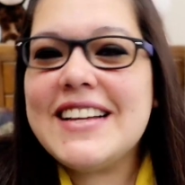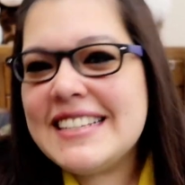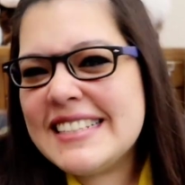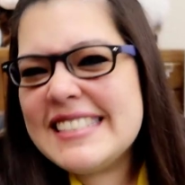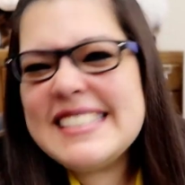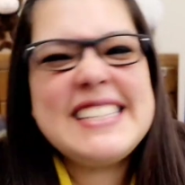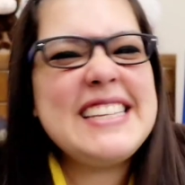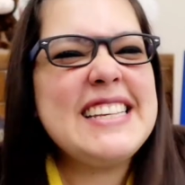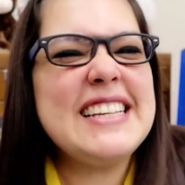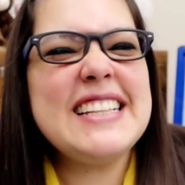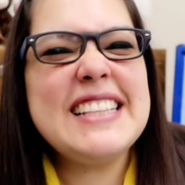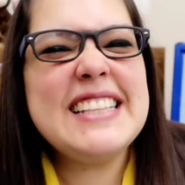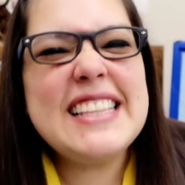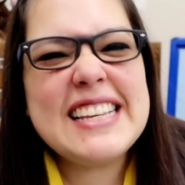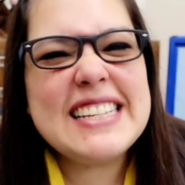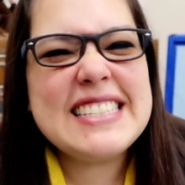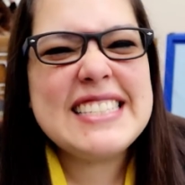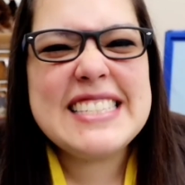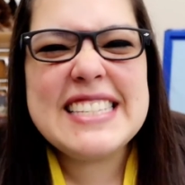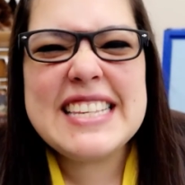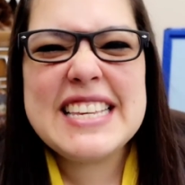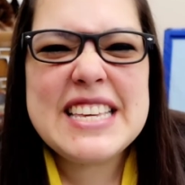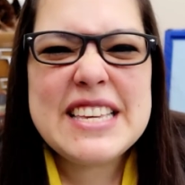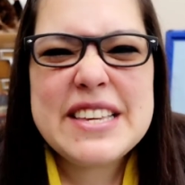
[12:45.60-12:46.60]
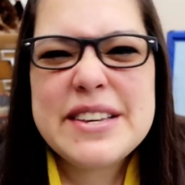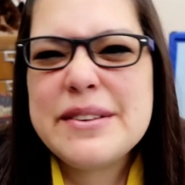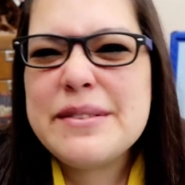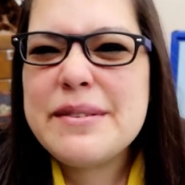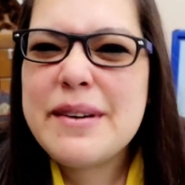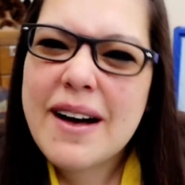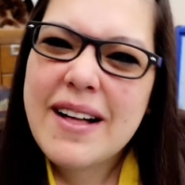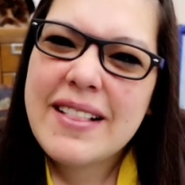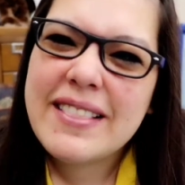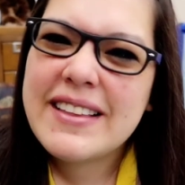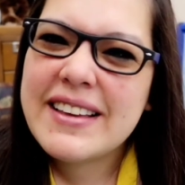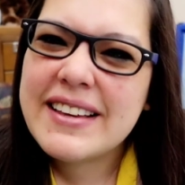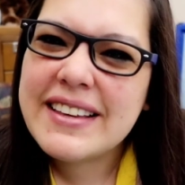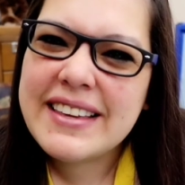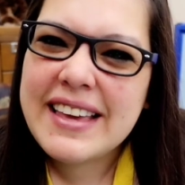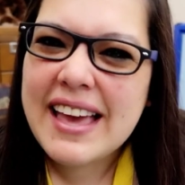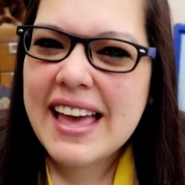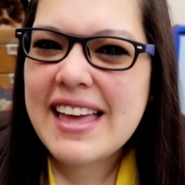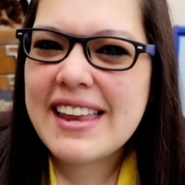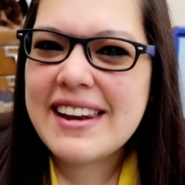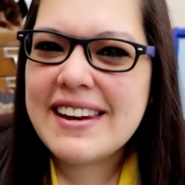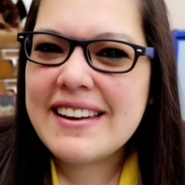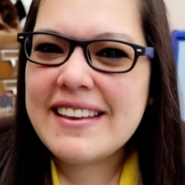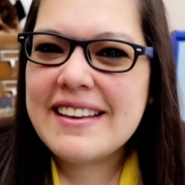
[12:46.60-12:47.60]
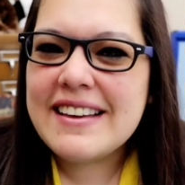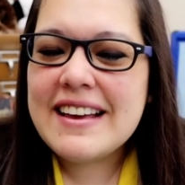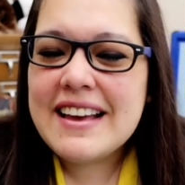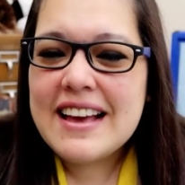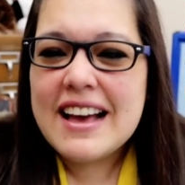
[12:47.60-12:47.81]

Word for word: Until I see you all again.